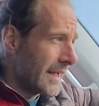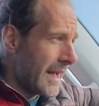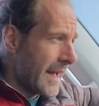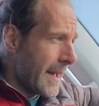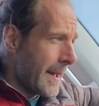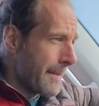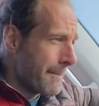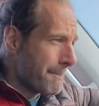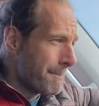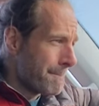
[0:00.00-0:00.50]

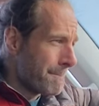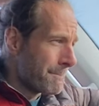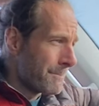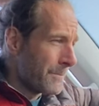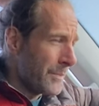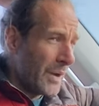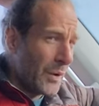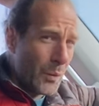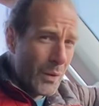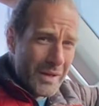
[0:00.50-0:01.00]

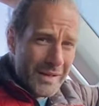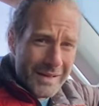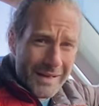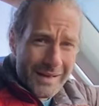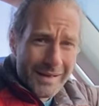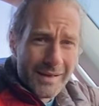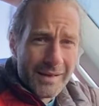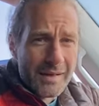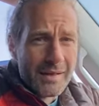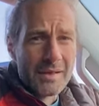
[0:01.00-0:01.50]
Bit
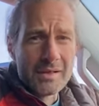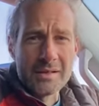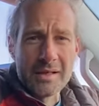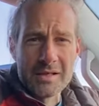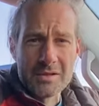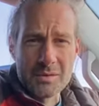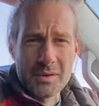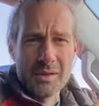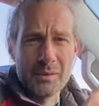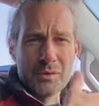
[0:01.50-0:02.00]
windy,
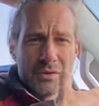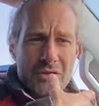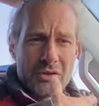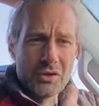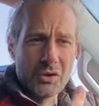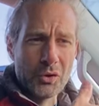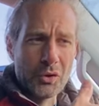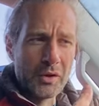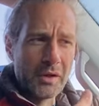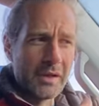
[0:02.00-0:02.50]
that's why I wasn't
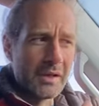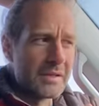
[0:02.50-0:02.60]
talking,